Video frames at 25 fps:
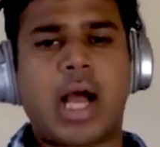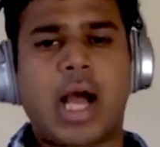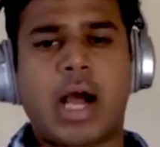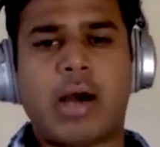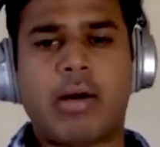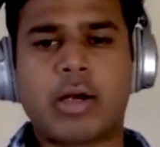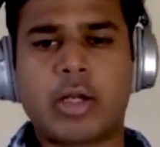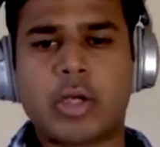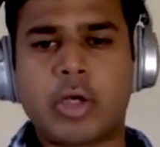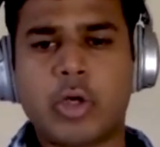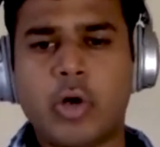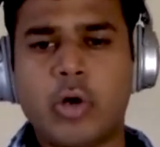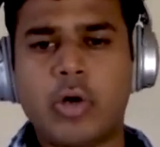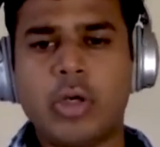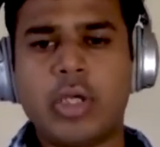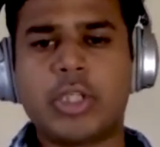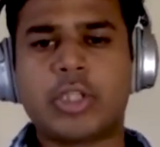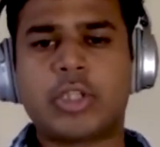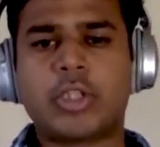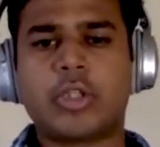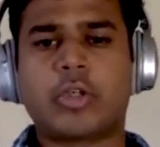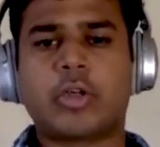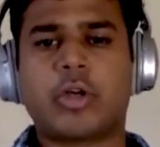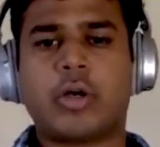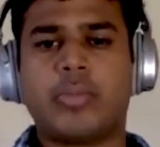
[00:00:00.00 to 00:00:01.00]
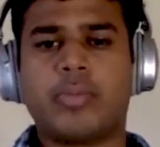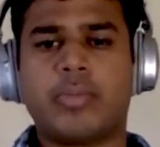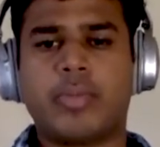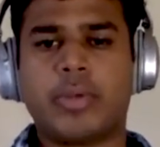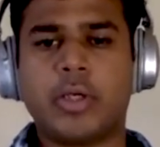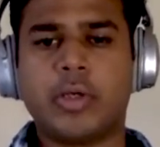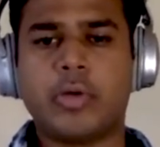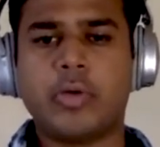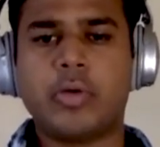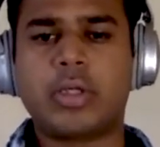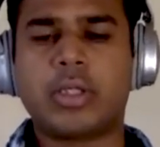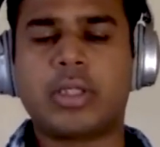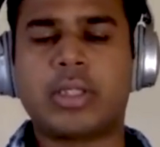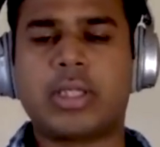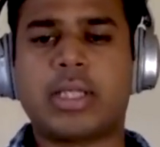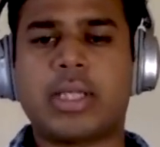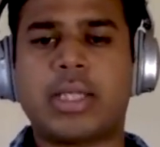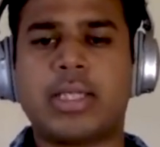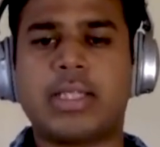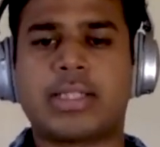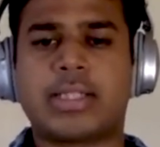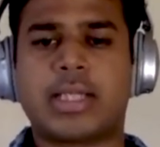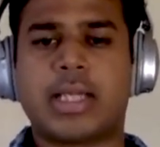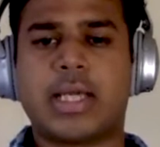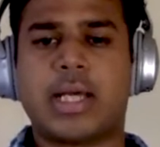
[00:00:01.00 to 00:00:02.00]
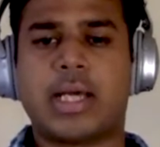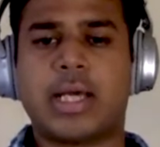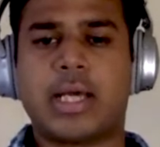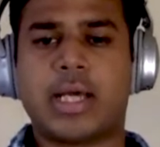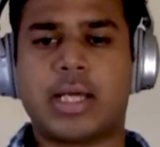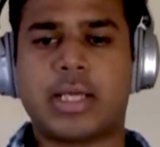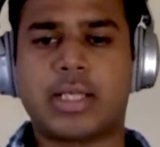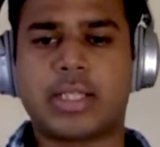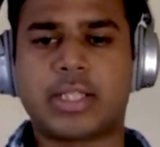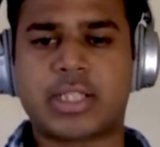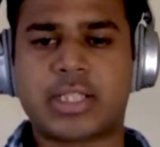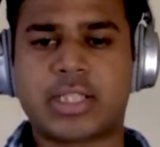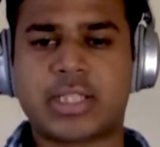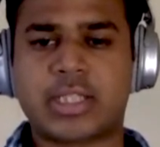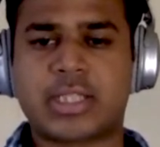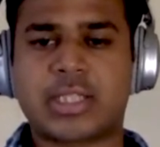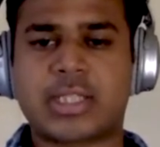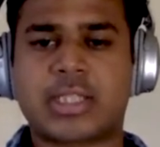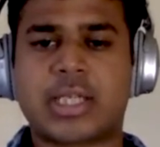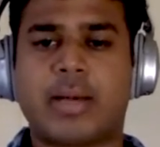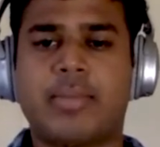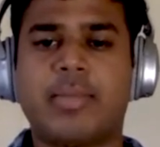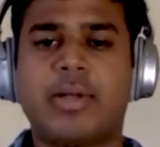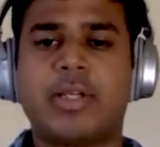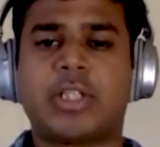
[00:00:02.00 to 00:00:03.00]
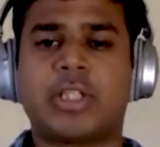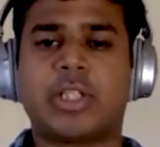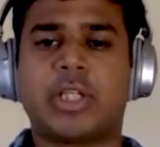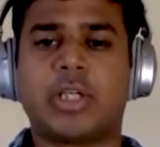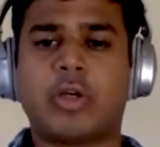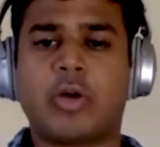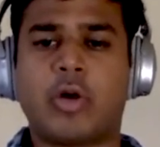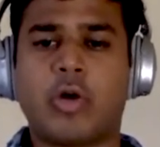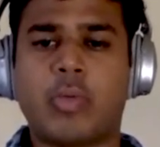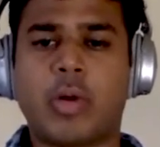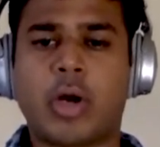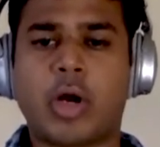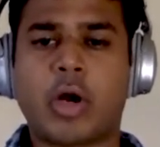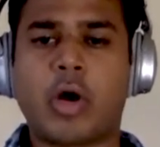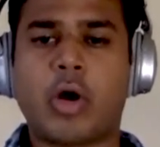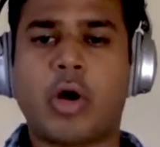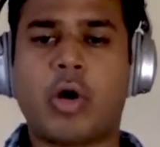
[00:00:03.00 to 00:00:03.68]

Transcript: Our goal is to compute this summation of